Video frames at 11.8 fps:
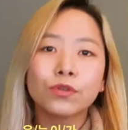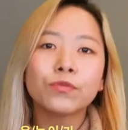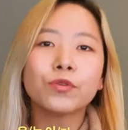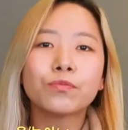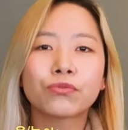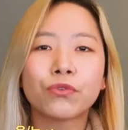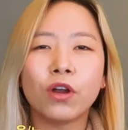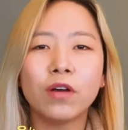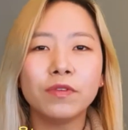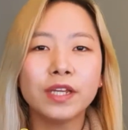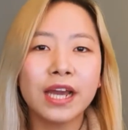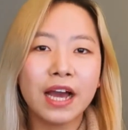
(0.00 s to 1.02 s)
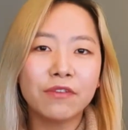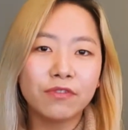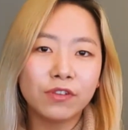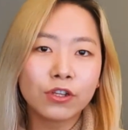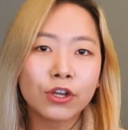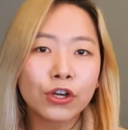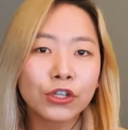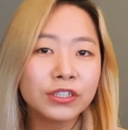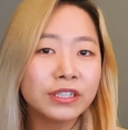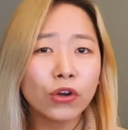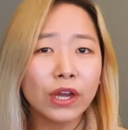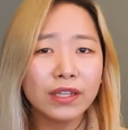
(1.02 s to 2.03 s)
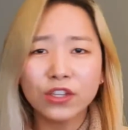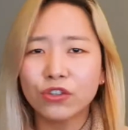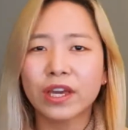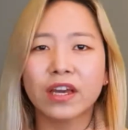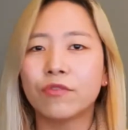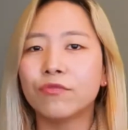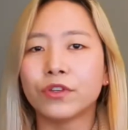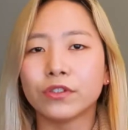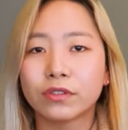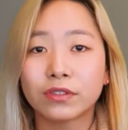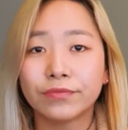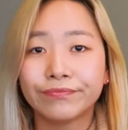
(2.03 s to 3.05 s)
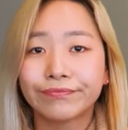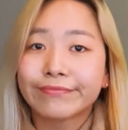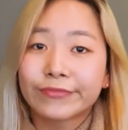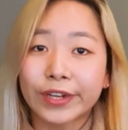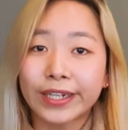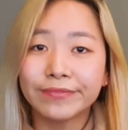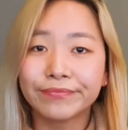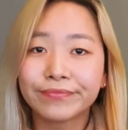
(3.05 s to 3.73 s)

You probably have learned it and then you get confused, right?